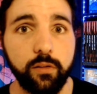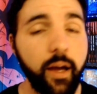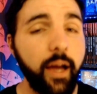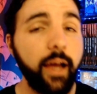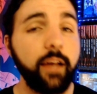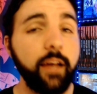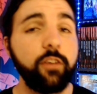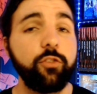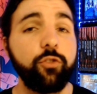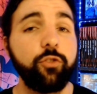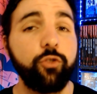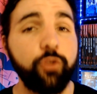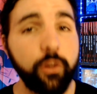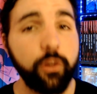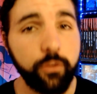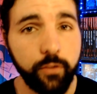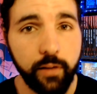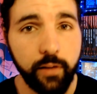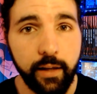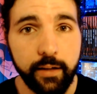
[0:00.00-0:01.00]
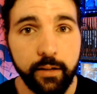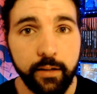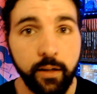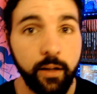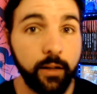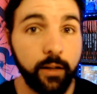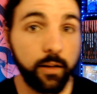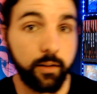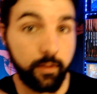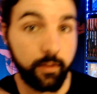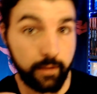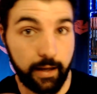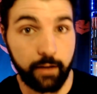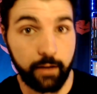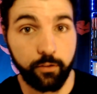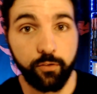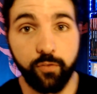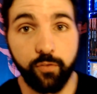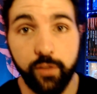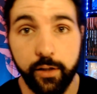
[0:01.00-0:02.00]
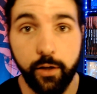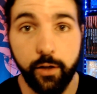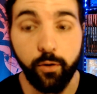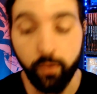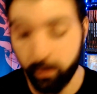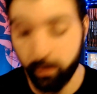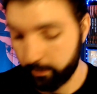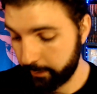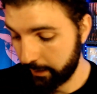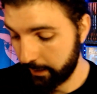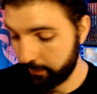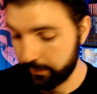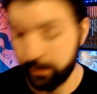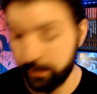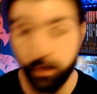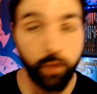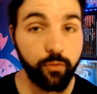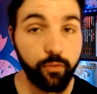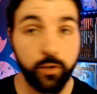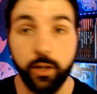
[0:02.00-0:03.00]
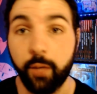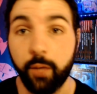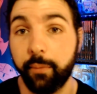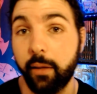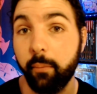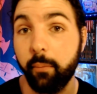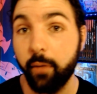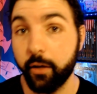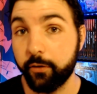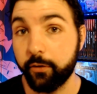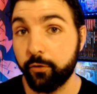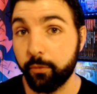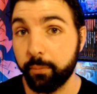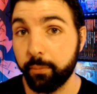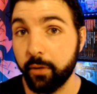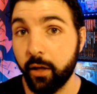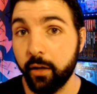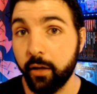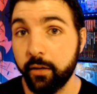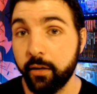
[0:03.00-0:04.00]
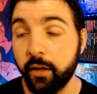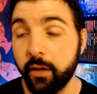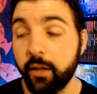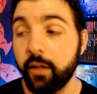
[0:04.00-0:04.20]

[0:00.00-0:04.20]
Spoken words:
And just like last video about the Overcoming the Monster plot,